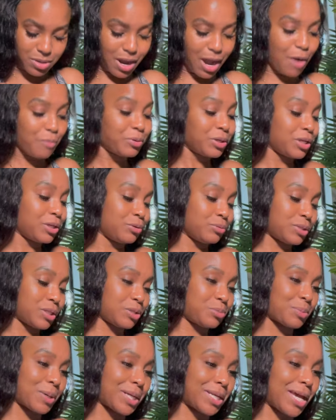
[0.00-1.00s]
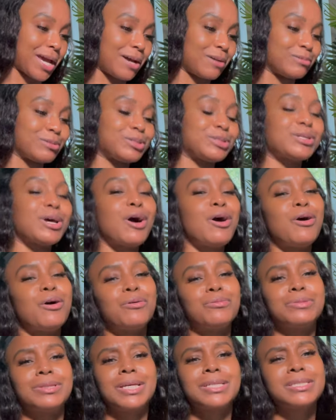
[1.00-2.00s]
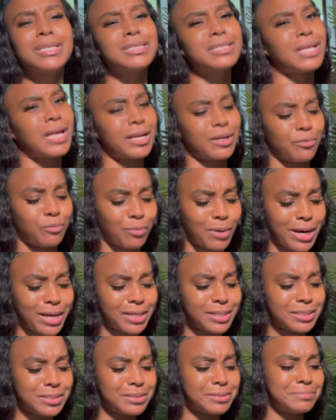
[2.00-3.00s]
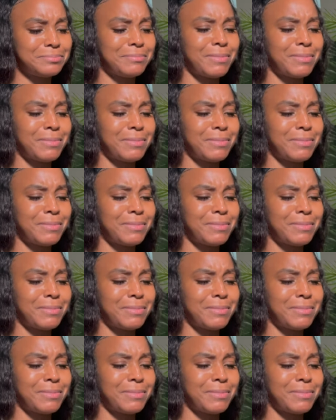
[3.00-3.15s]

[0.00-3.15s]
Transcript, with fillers: I want to use this right now. So this is like random.